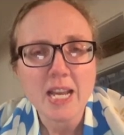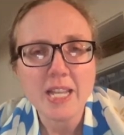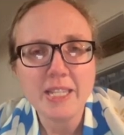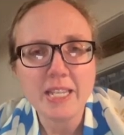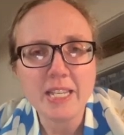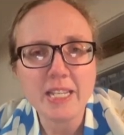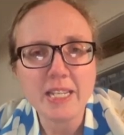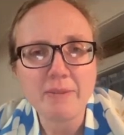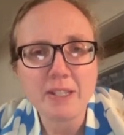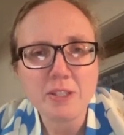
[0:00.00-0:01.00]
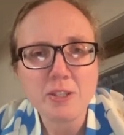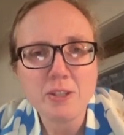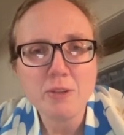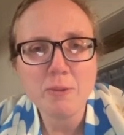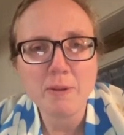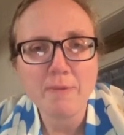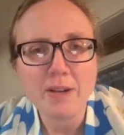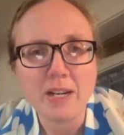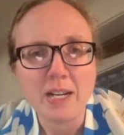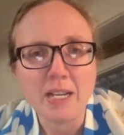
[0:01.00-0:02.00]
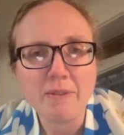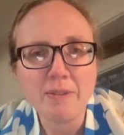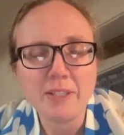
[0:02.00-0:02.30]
And then if that's 2 or 5,